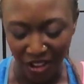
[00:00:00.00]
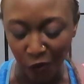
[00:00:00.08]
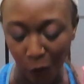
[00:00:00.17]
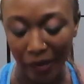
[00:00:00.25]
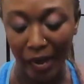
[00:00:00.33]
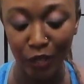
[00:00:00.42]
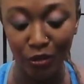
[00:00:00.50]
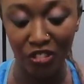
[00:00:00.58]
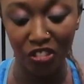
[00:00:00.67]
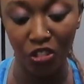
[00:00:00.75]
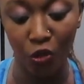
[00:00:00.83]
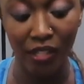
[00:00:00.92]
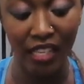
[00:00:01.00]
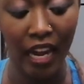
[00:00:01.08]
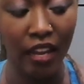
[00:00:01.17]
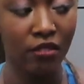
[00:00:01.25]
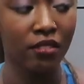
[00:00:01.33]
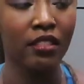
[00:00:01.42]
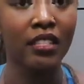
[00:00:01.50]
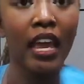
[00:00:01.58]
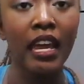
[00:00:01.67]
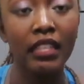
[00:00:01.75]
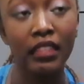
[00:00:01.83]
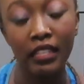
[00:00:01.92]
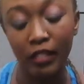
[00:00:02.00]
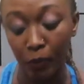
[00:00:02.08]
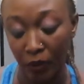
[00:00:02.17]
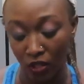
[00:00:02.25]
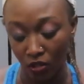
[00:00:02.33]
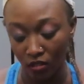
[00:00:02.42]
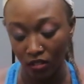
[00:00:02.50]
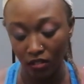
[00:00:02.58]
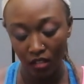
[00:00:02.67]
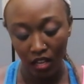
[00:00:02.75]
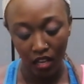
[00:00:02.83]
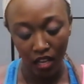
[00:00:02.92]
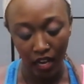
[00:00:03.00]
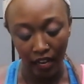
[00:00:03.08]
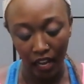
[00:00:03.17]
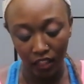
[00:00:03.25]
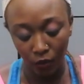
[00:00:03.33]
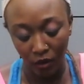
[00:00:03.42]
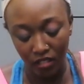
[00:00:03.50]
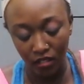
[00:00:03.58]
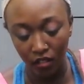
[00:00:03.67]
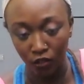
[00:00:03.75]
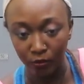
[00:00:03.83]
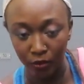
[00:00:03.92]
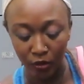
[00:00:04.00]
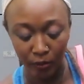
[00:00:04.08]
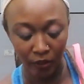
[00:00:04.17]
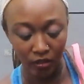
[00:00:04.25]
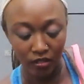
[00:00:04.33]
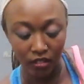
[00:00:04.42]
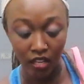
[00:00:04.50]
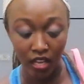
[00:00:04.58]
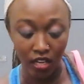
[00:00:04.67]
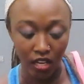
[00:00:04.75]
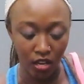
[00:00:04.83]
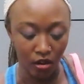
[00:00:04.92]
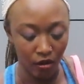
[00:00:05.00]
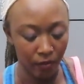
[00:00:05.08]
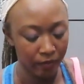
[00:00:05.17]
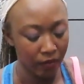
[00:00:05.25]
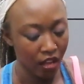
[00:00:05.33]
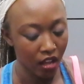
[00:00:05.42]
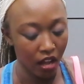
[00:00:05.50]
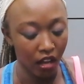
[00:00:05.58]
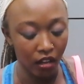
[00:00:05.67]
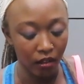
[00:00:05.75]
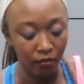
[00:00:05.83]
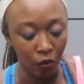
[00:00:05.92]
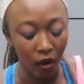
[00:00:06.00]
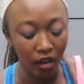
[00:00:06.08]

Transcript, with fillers: what I used to do is that I used to take these pills, and I got the rest of the Glute Boost pills in here. Um,